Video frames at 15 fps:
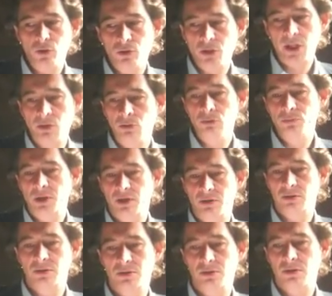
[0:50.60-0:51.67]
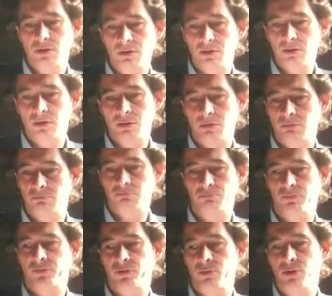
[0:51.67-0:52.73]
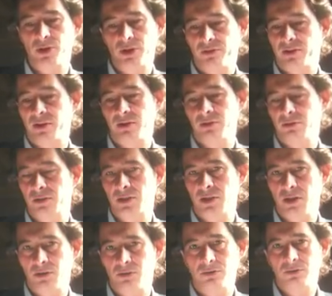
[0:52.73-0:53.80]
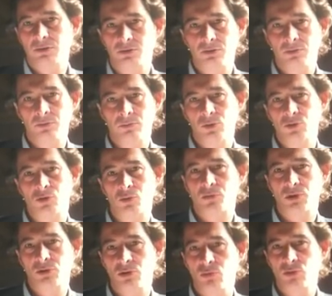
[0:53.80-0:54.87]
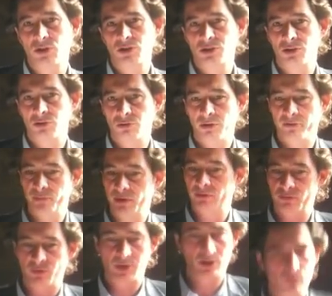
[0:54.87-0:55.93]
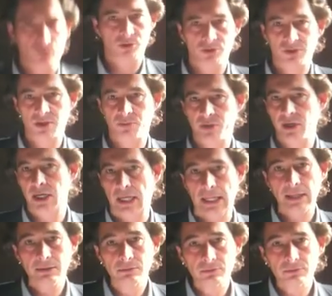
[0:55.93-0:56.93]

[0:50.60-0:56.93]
No, not at all, because for more than 10 years now, both Dom Perignon and Moët Chandon have been really worked separately.